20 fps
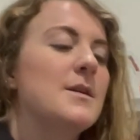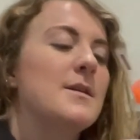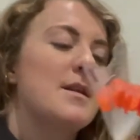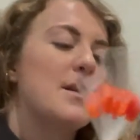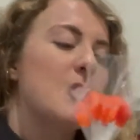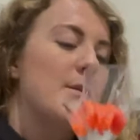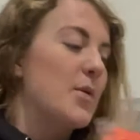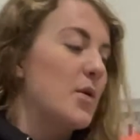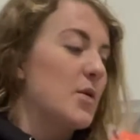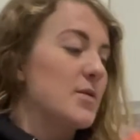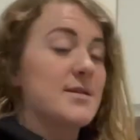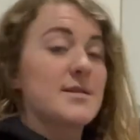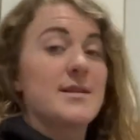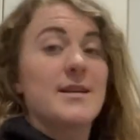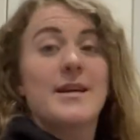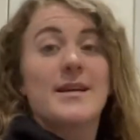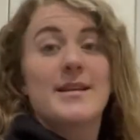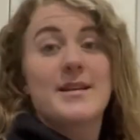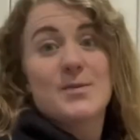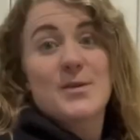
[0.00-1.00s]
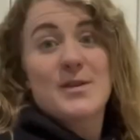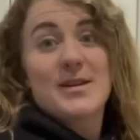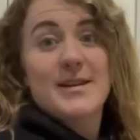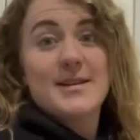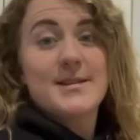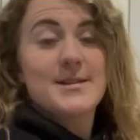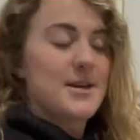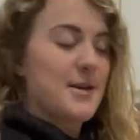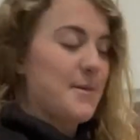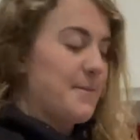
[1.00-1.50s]
But it is what it
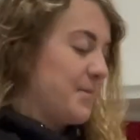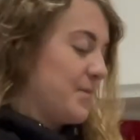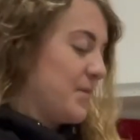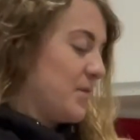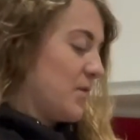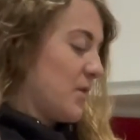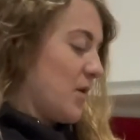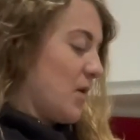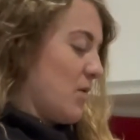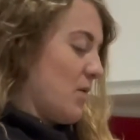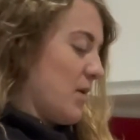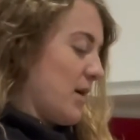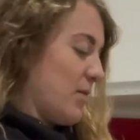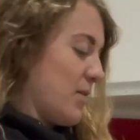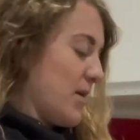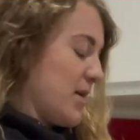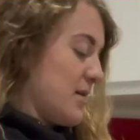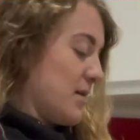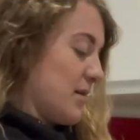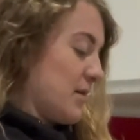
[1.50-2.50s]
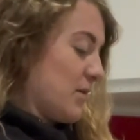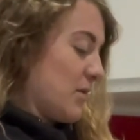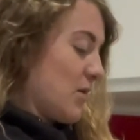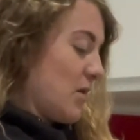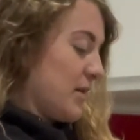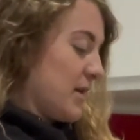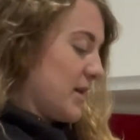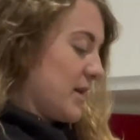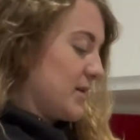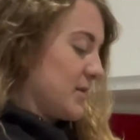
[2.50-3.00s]
is. So I
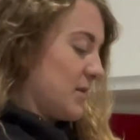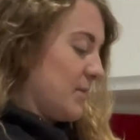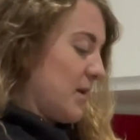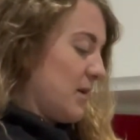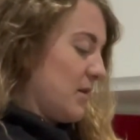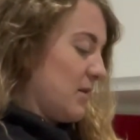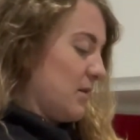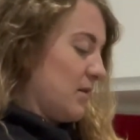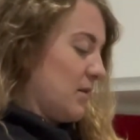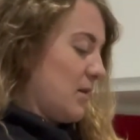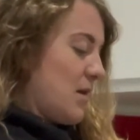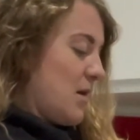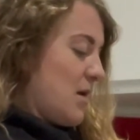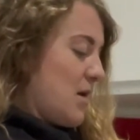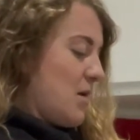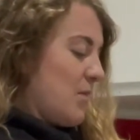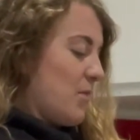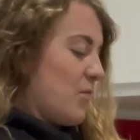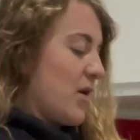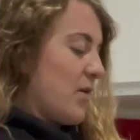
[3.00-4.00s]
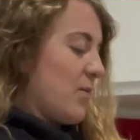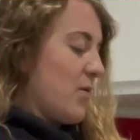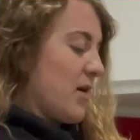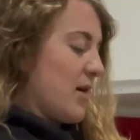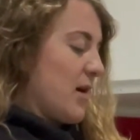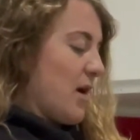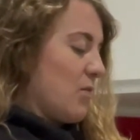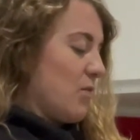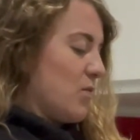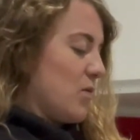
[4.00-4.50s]
got these on my little
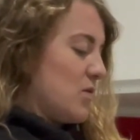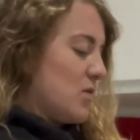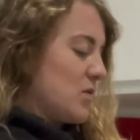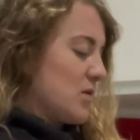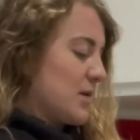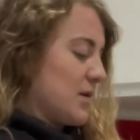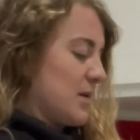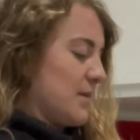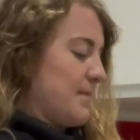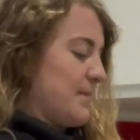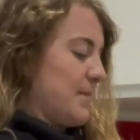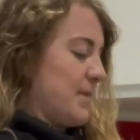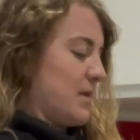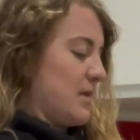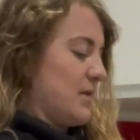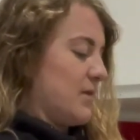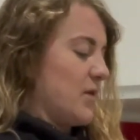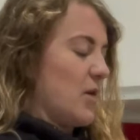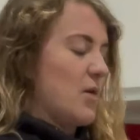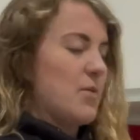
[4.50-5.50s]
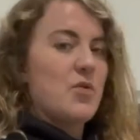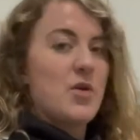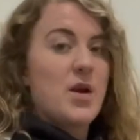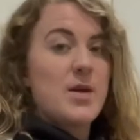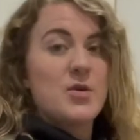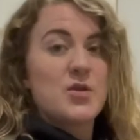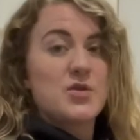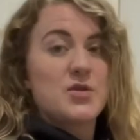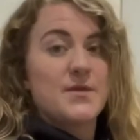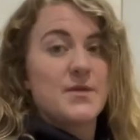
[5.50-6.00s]
pre-workout walk. So pretty
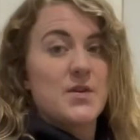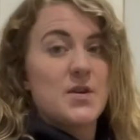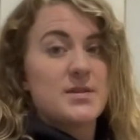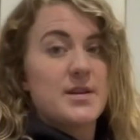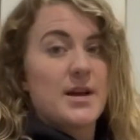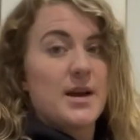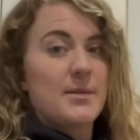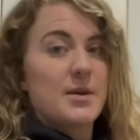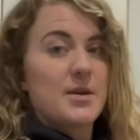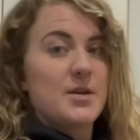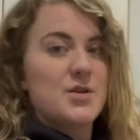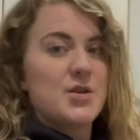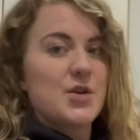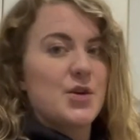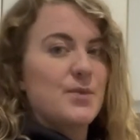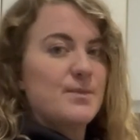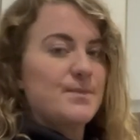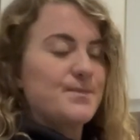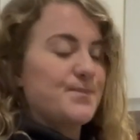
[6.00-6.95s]
much the first thing I'm going to do